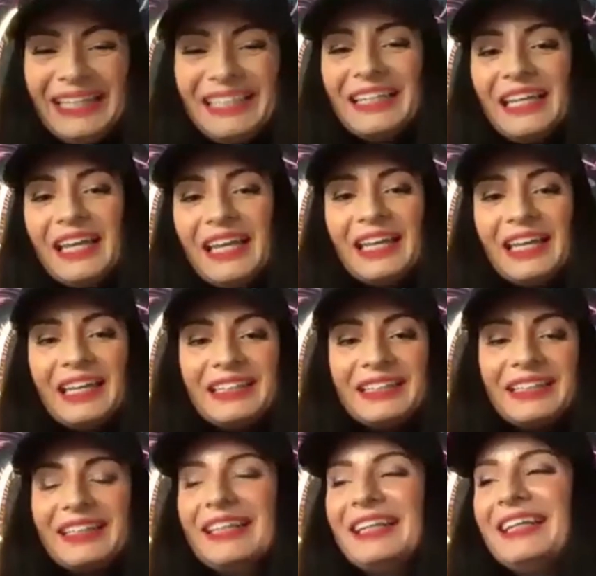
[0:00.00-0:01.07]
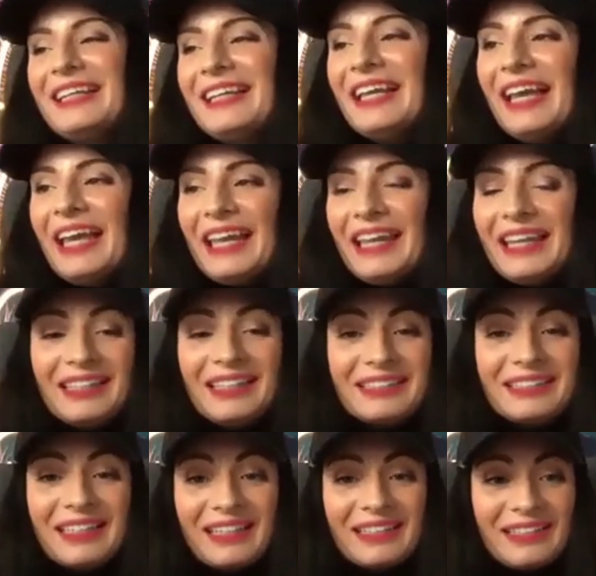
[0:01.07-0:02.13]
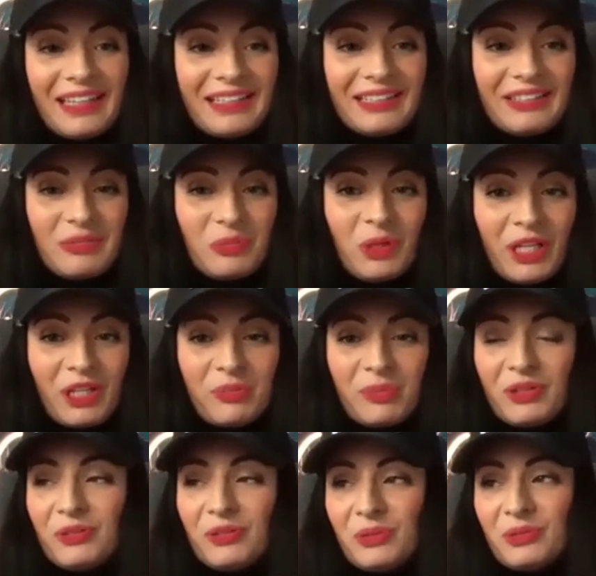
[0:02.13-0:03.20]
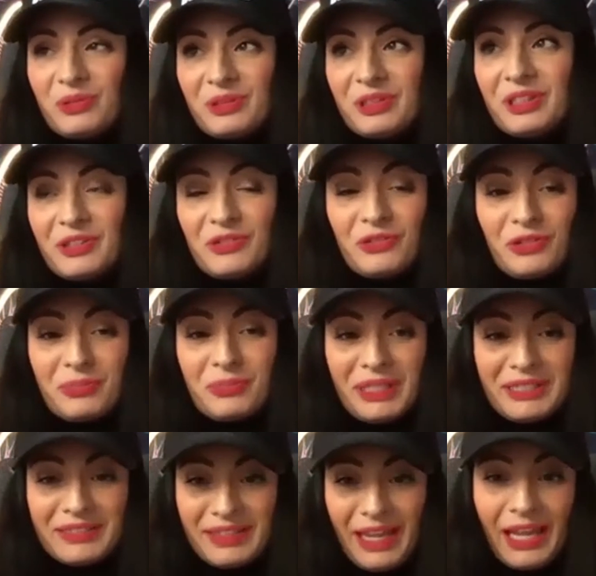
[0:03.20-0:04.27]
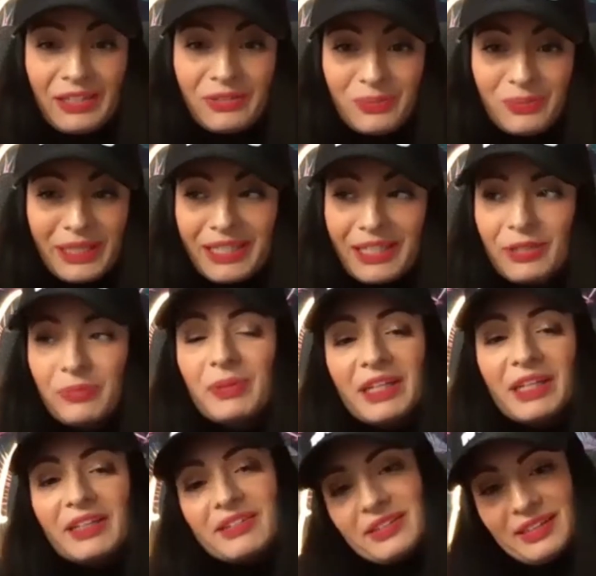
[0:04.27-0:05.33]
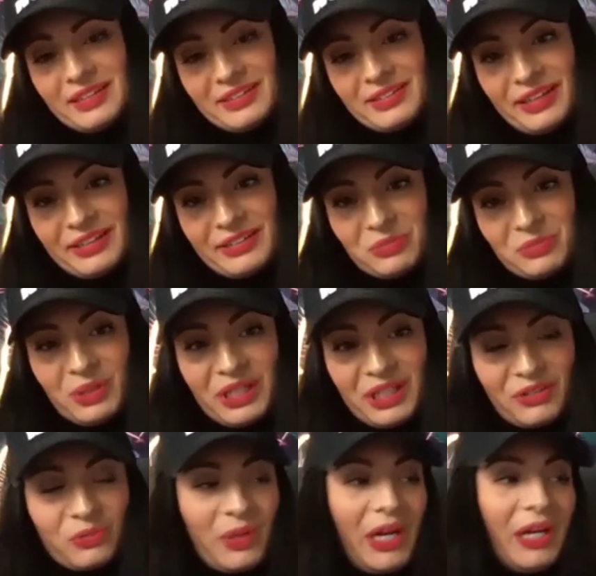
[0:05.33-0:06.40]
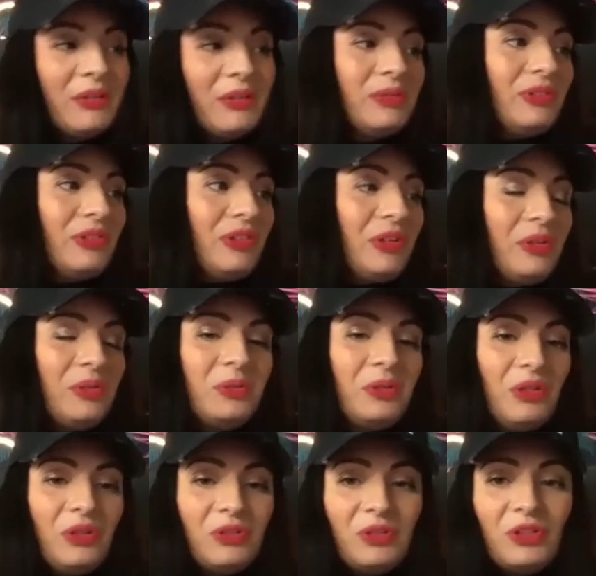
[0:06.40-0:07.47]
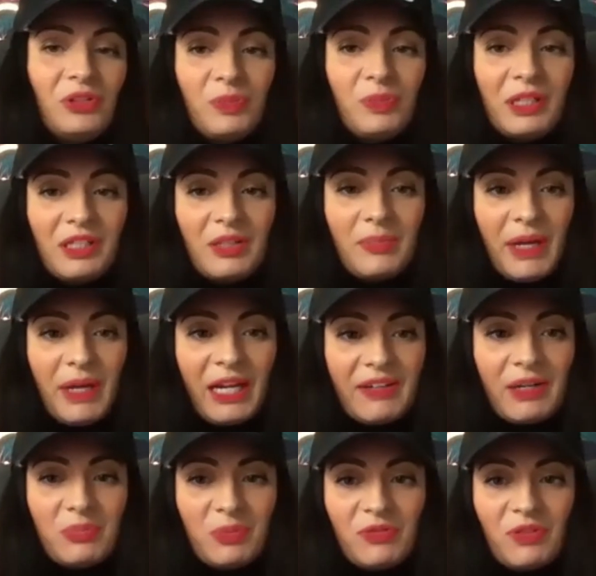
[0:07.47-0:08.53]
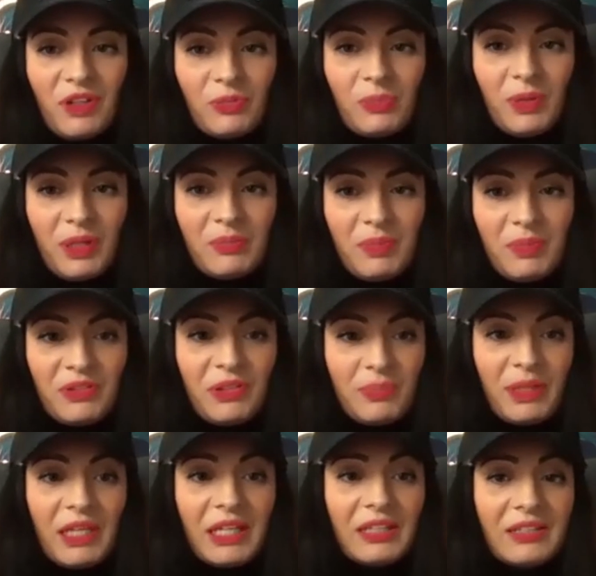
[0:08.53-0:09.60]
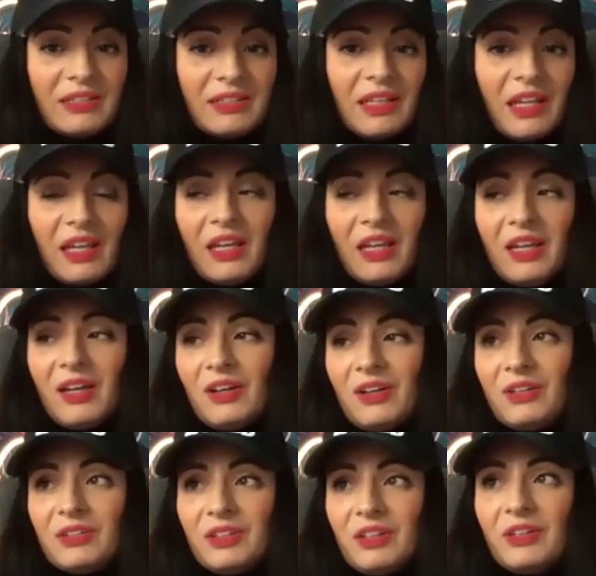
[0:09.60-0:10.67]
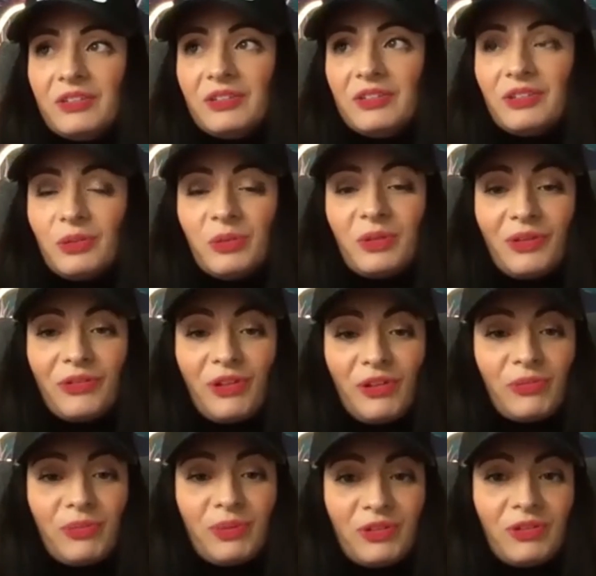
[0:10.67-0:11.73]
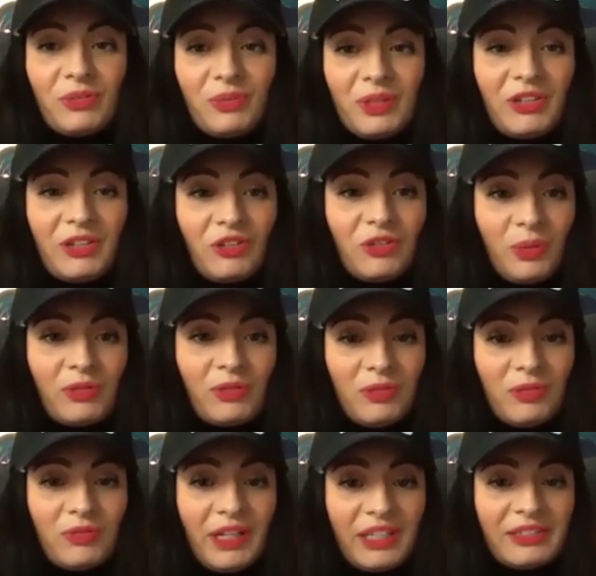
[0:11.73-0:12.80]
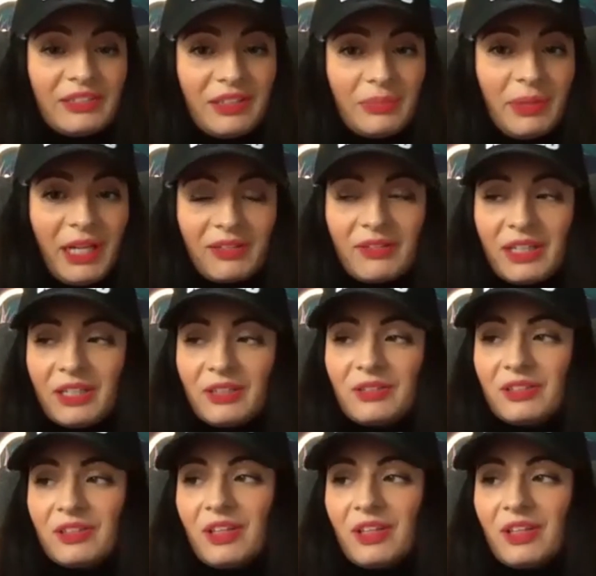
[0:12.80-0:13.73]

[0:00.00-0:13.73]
It is an exciting week, but it's also an extremely sad week, but it is an exciting week as well. So you've been in the background with us being busy bees on doing our stuff we do in Agile20 Reflect in the background,